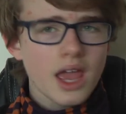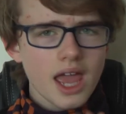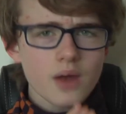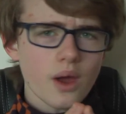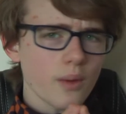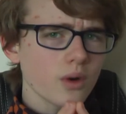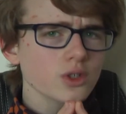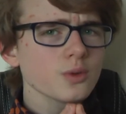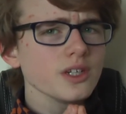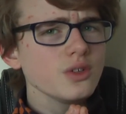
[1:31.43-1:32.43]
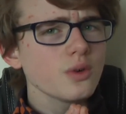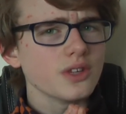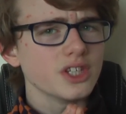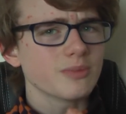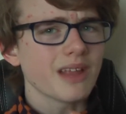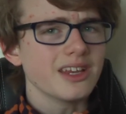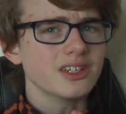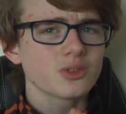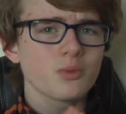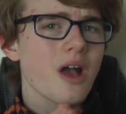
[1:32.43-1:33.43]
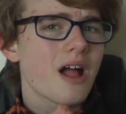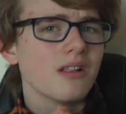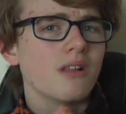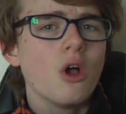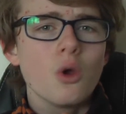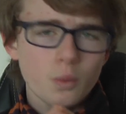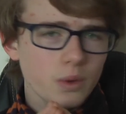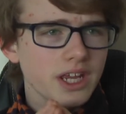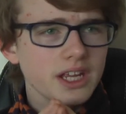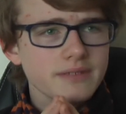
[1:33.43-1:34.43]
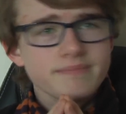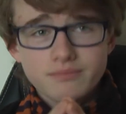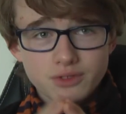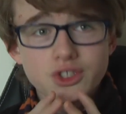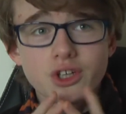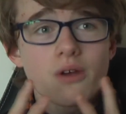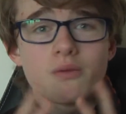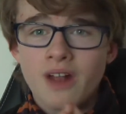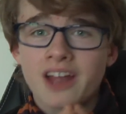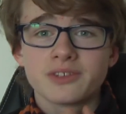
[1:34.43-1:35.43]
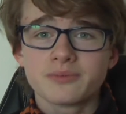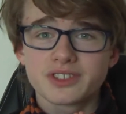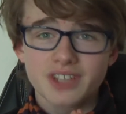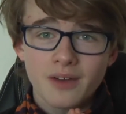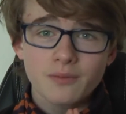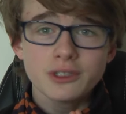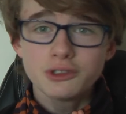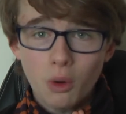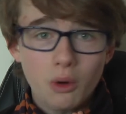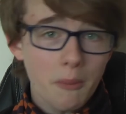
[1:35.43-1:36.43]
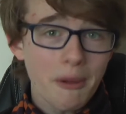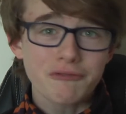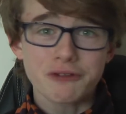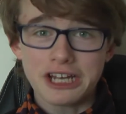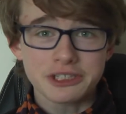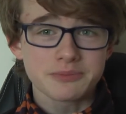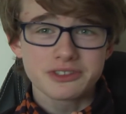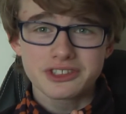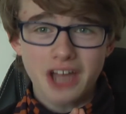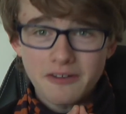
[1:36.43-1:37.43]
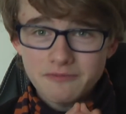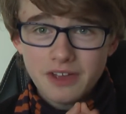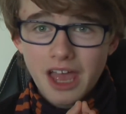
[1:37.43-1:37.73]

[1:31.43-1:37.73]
Anyway, what do we do on this playlist? Well, we show random stuff, we talk about random stuff,